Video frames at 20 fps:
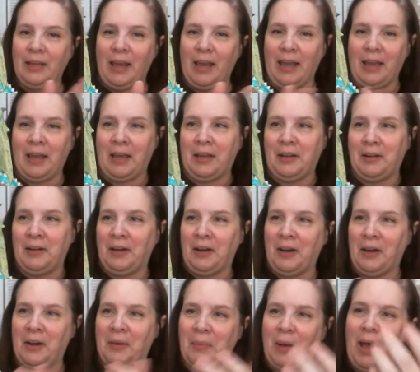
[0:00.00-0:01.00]
And
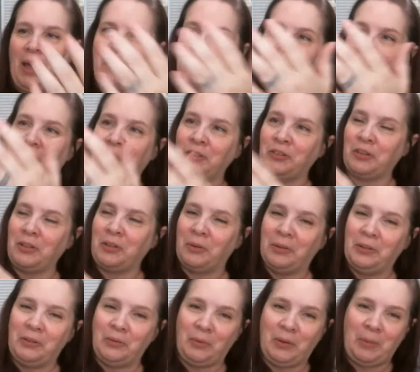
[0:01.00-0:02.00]
um, I'm actually
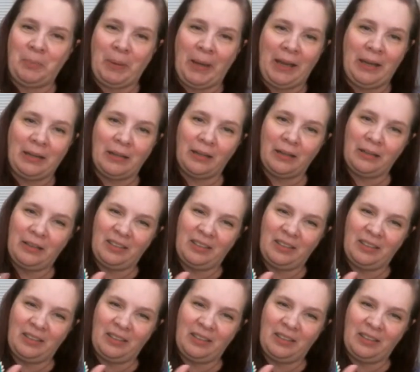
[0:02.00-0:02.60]
going to repaint it